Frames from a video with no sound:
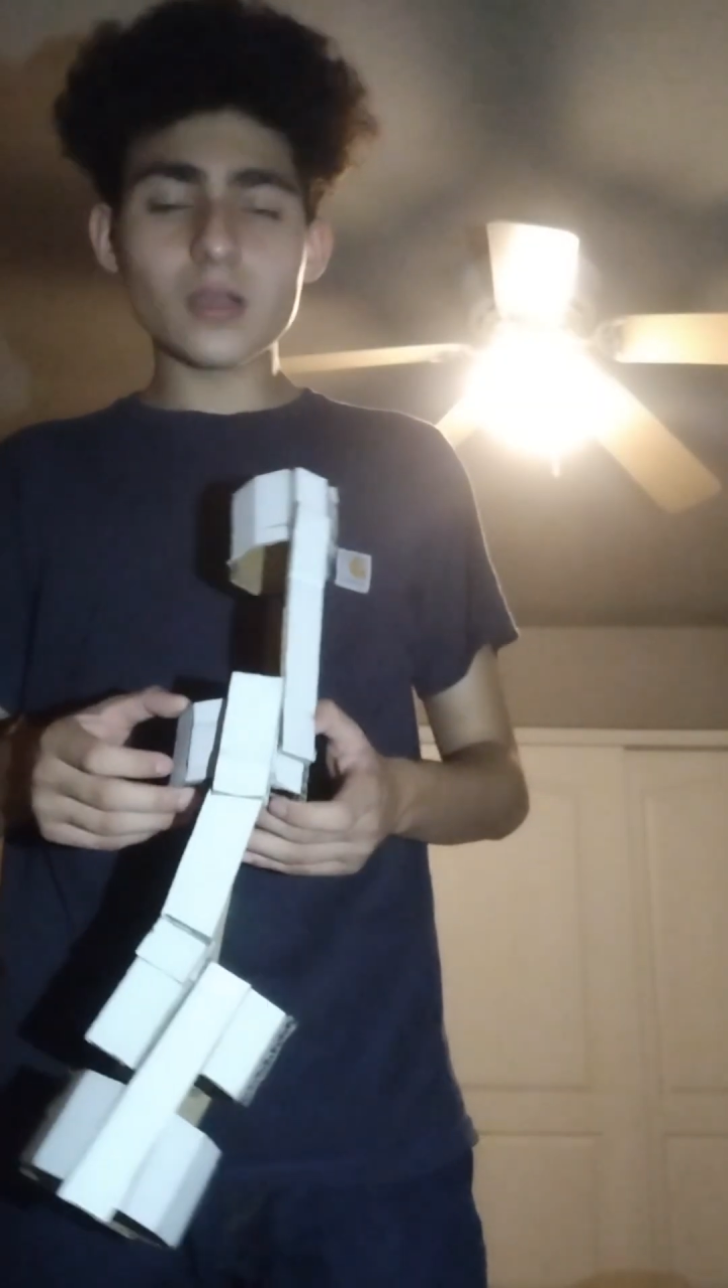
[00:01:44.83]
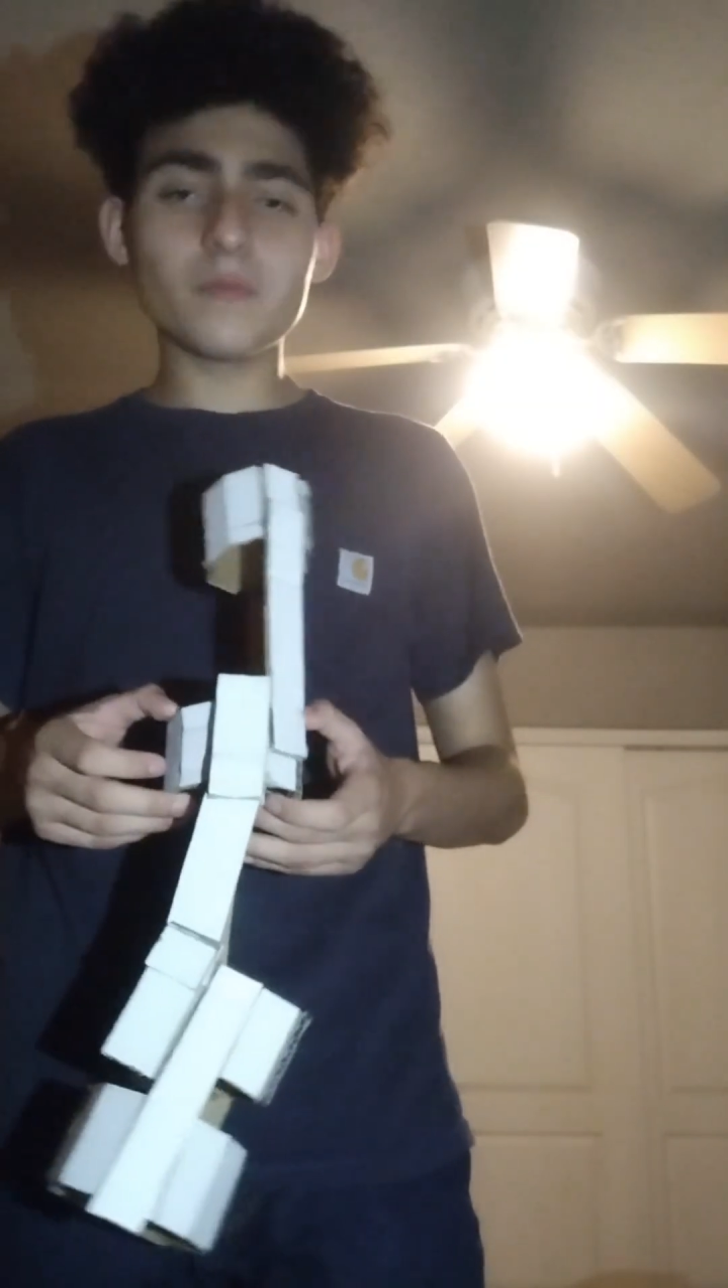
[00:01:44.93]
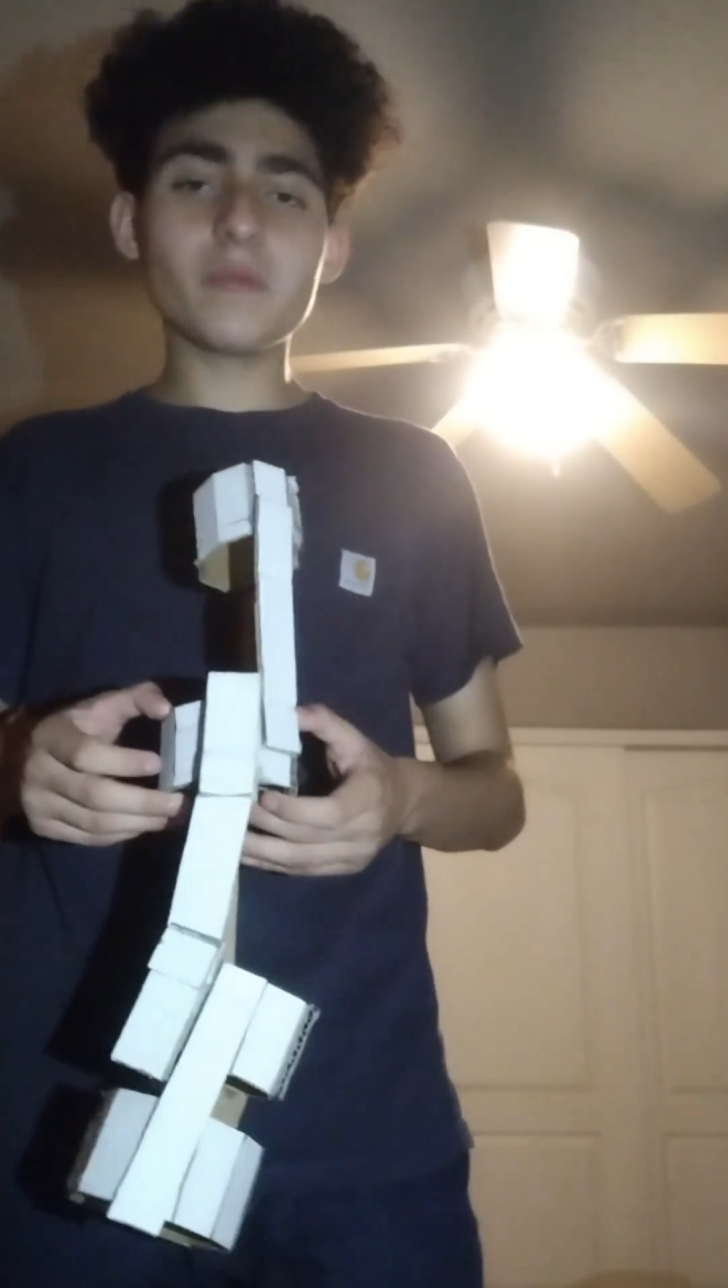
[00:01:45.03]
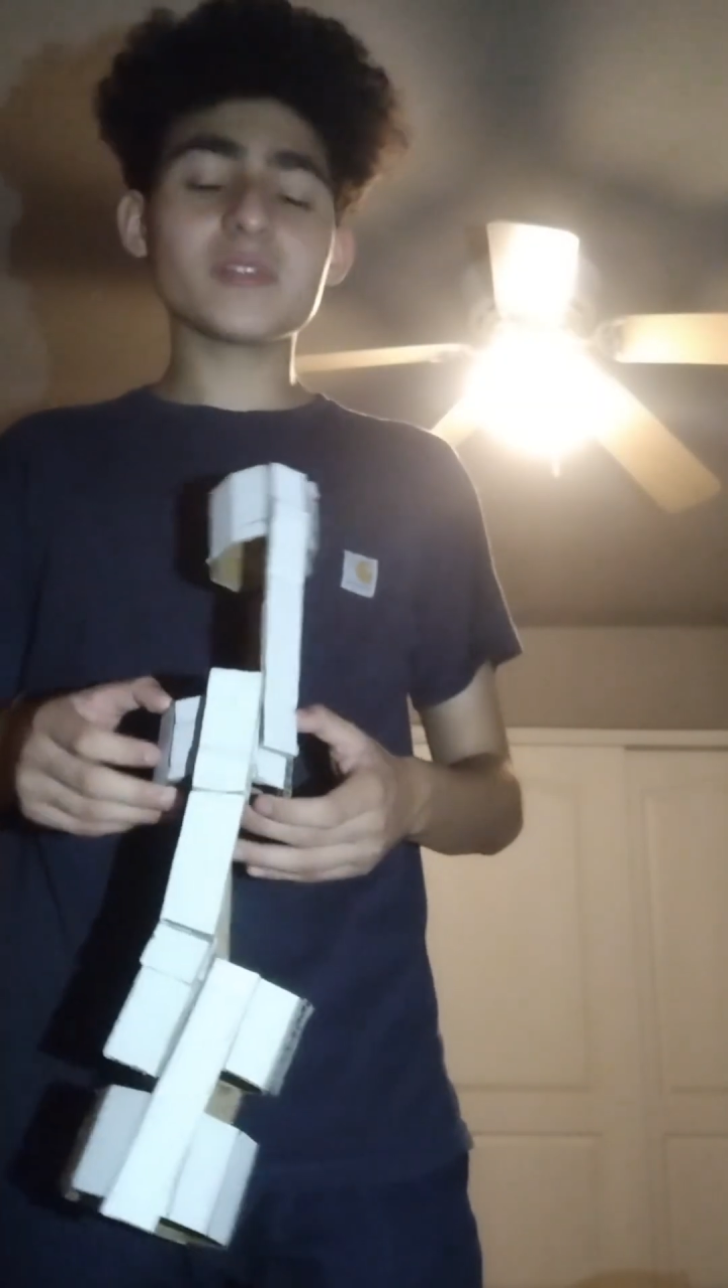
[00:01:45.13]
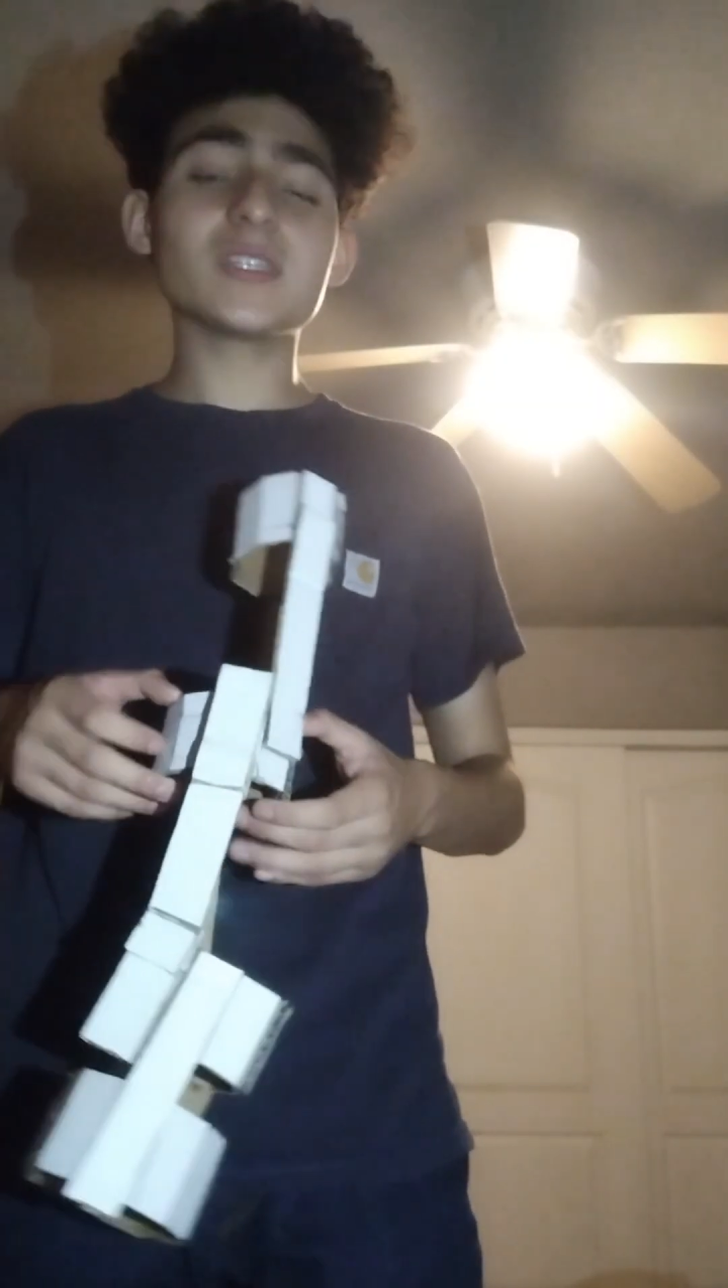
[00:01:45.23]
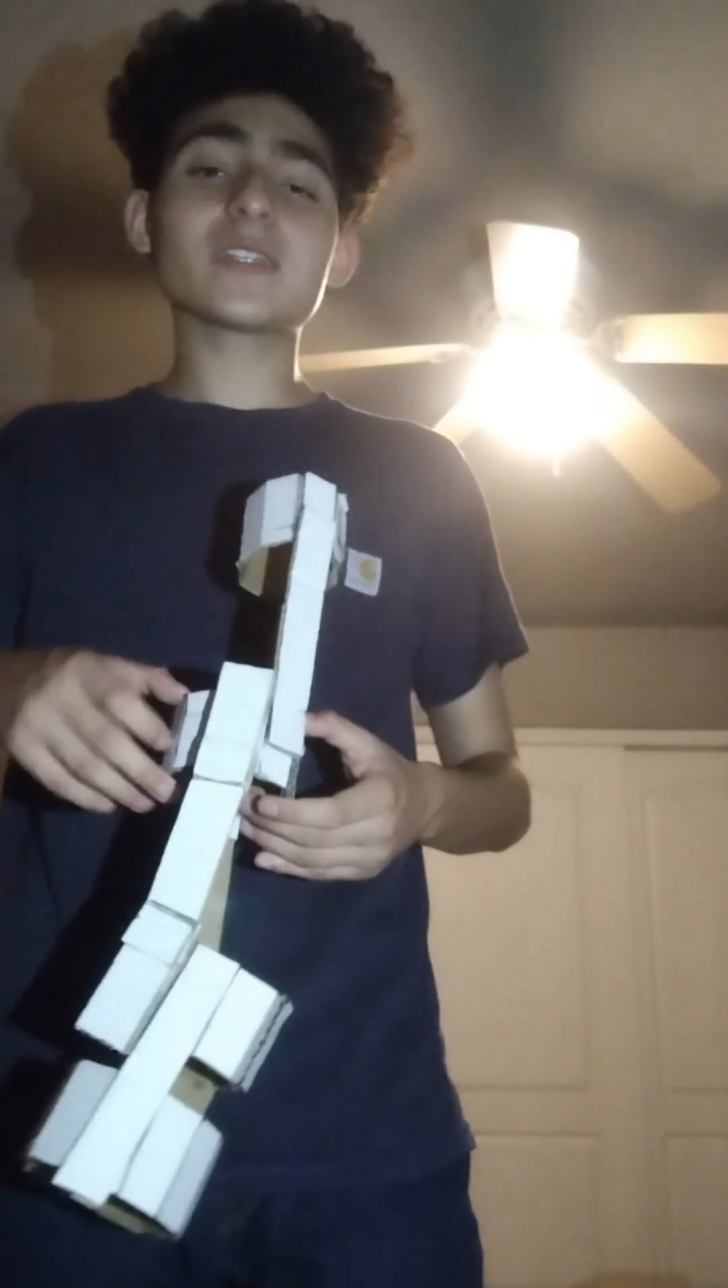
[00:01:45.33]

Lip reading: made mistakes.